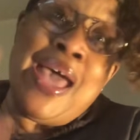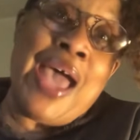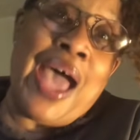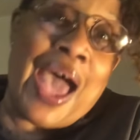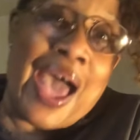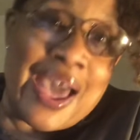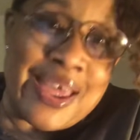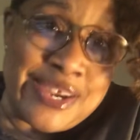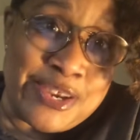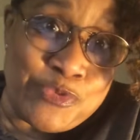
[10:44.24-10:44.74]

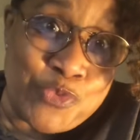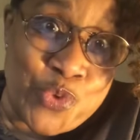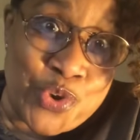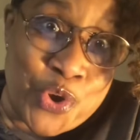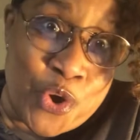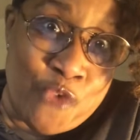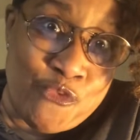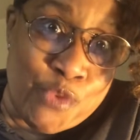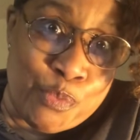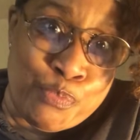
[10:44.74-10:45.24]
I didn't went
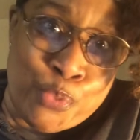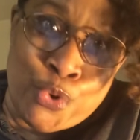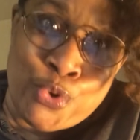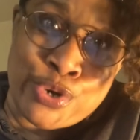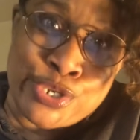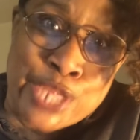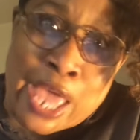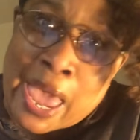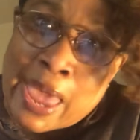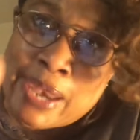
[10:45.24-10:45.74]

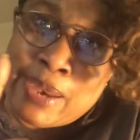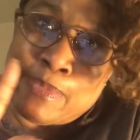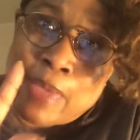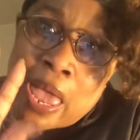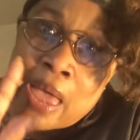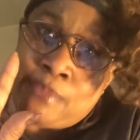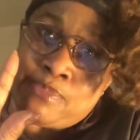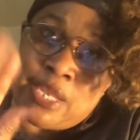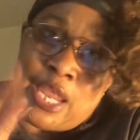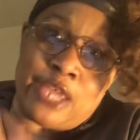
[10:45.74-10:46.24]
overboard.
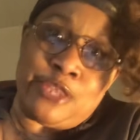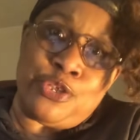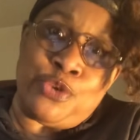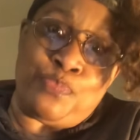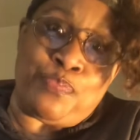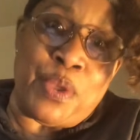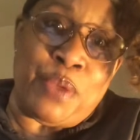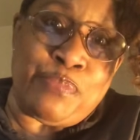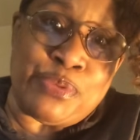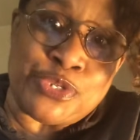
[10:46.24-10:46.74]
I'm letting you
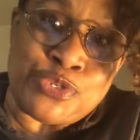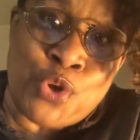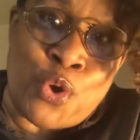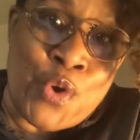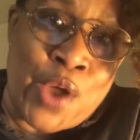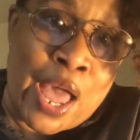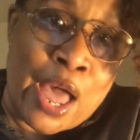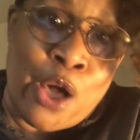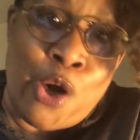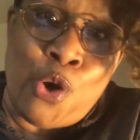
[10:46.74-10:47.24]
people know
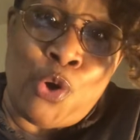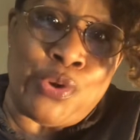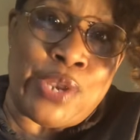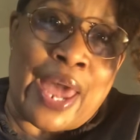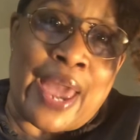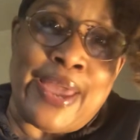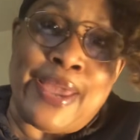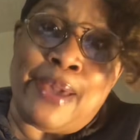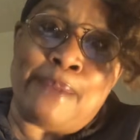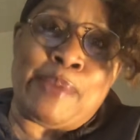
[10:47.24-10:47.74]
how old
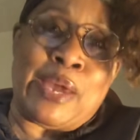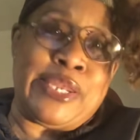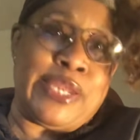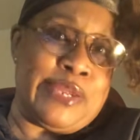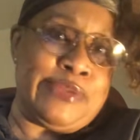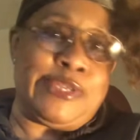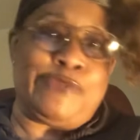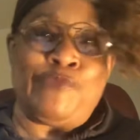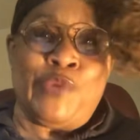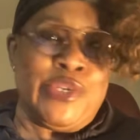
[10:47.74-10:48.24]
I am. I
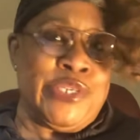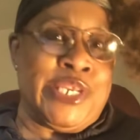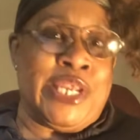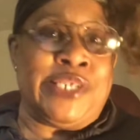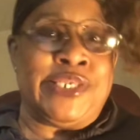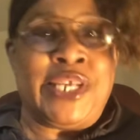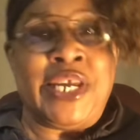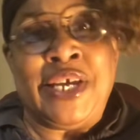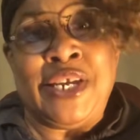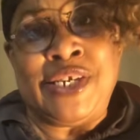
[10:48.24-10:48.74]
wasn't
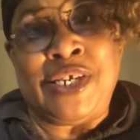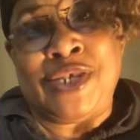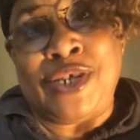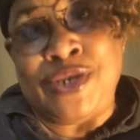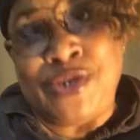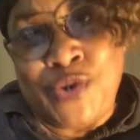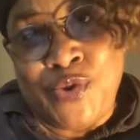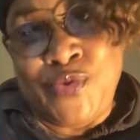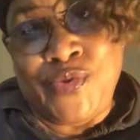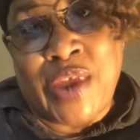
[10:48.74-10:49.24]
intending to
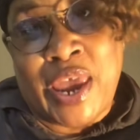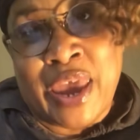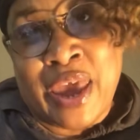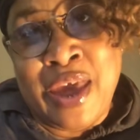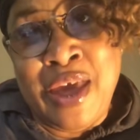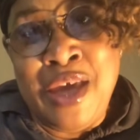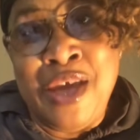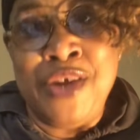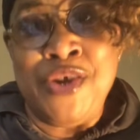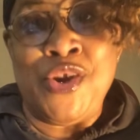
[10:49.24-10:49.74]
do
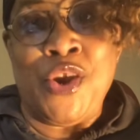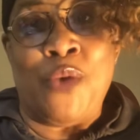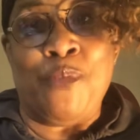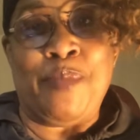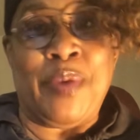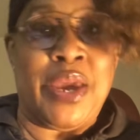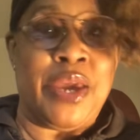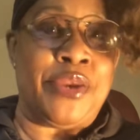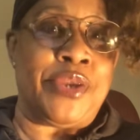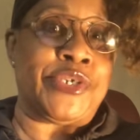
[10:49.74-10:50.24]
that.
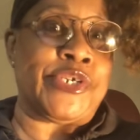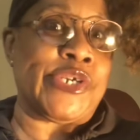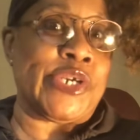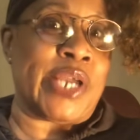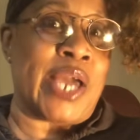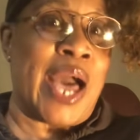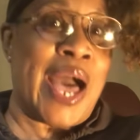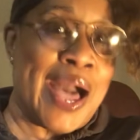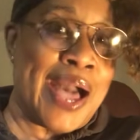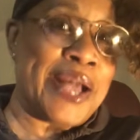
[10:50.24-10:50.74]
Being a
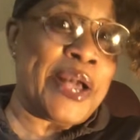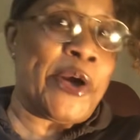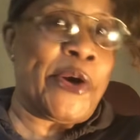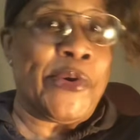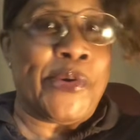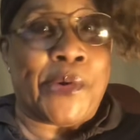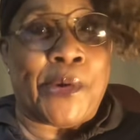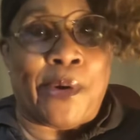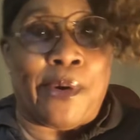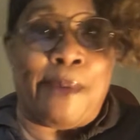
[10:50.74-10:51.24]

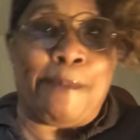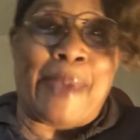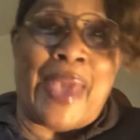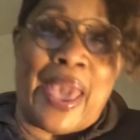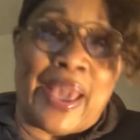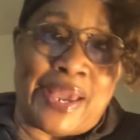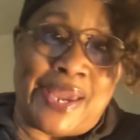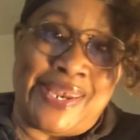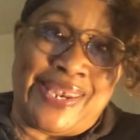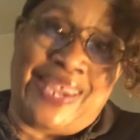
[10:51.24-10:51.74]
Chicago girl
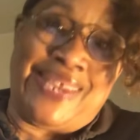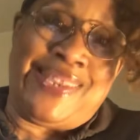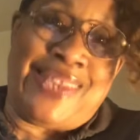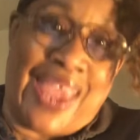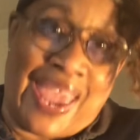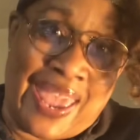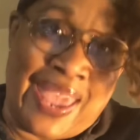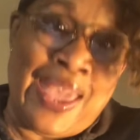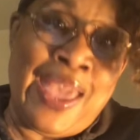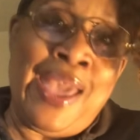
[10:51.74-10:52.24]
back in the
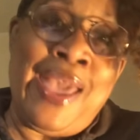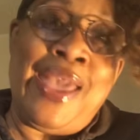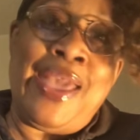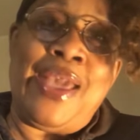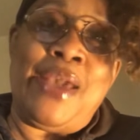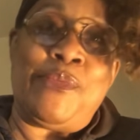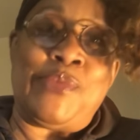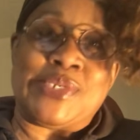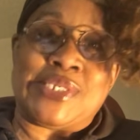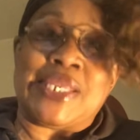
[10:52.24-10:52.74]
day,
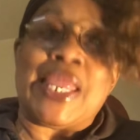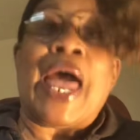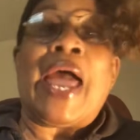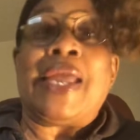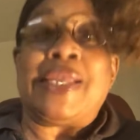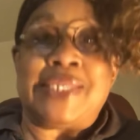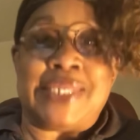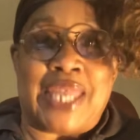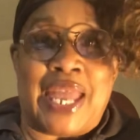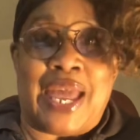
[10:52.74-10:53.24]
it was
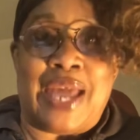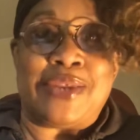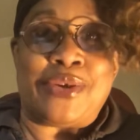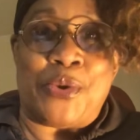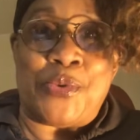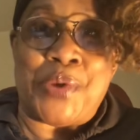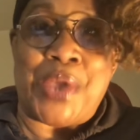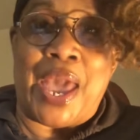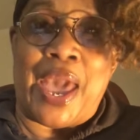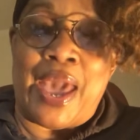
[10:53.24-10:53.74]
like that,
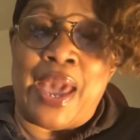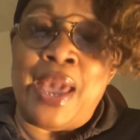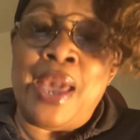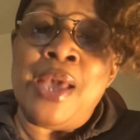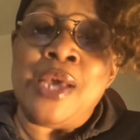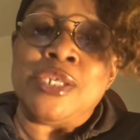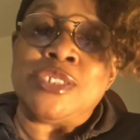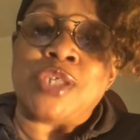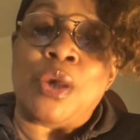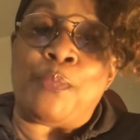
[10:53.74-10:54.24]
okay?
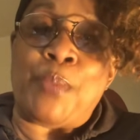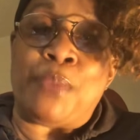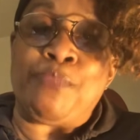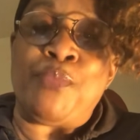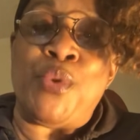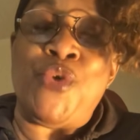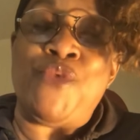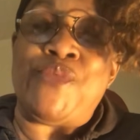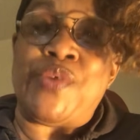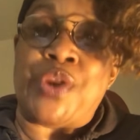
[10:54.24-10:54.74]
So, but
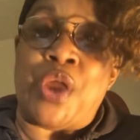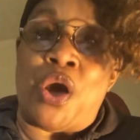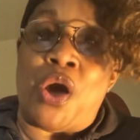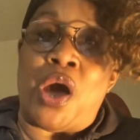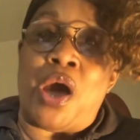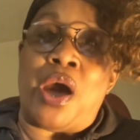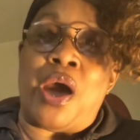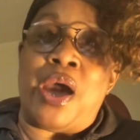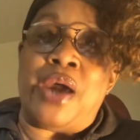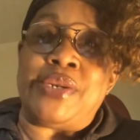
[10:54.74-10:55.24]
moving
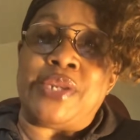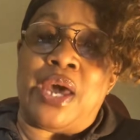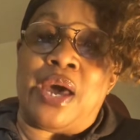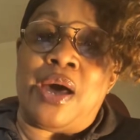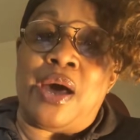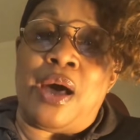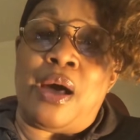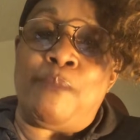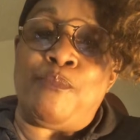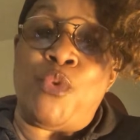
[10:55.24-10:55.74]
on,
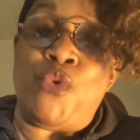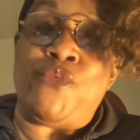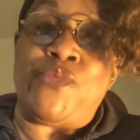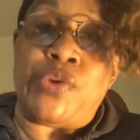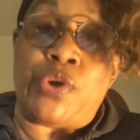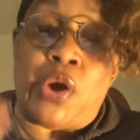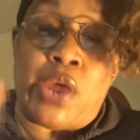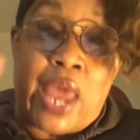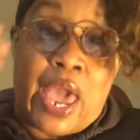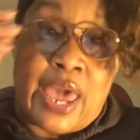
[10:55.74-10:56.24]

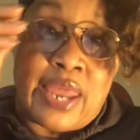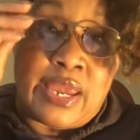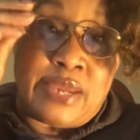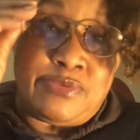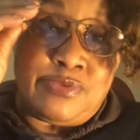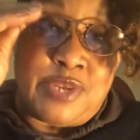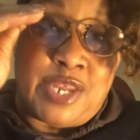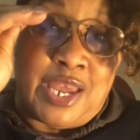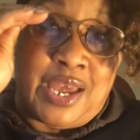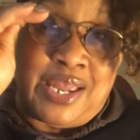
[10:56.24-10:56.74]
I
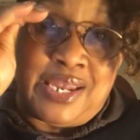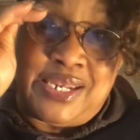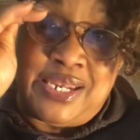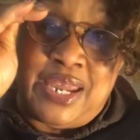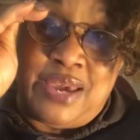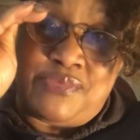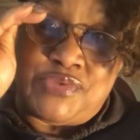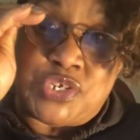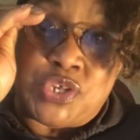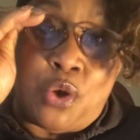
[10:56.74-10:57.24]
didn't
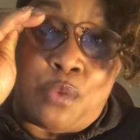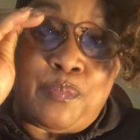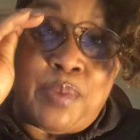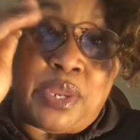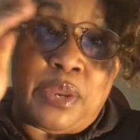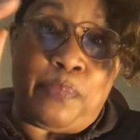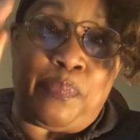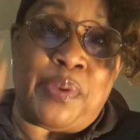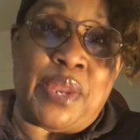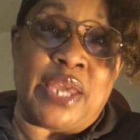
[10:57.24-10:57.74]
live so
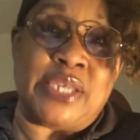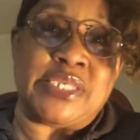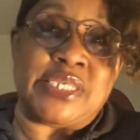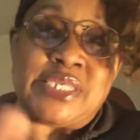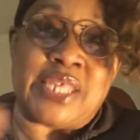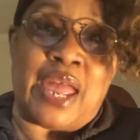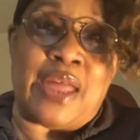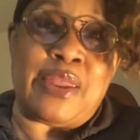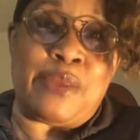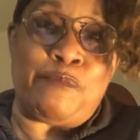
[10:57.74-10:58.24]
many places,
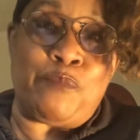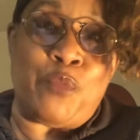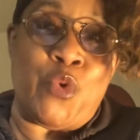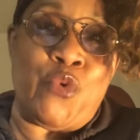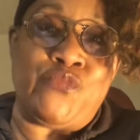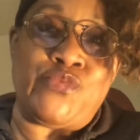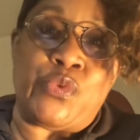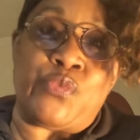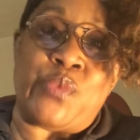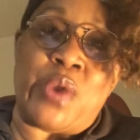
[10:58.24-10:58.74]
and I done
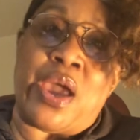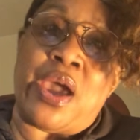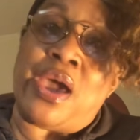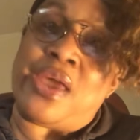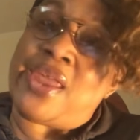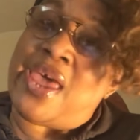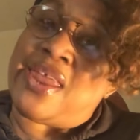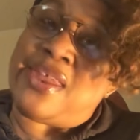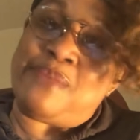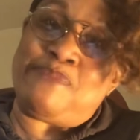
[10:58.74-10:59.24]
moved
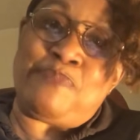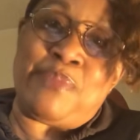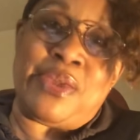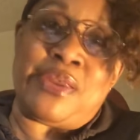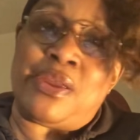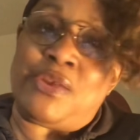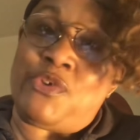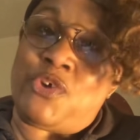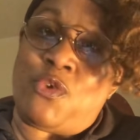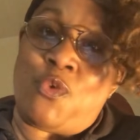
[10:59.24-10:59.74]
around. I done been
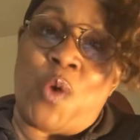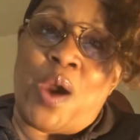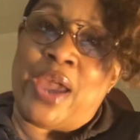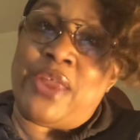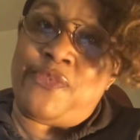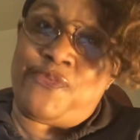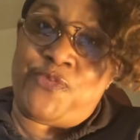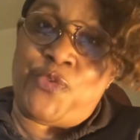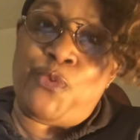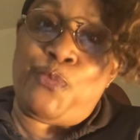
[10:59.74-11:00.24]
to quite
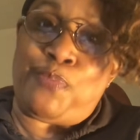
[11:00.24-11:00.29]
a few